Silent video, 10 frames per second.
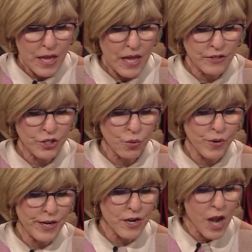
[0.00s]
until
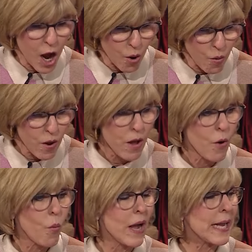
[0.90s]
we know
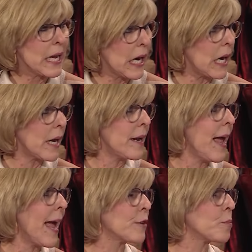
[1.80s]
what God
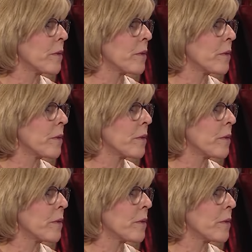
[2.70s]
has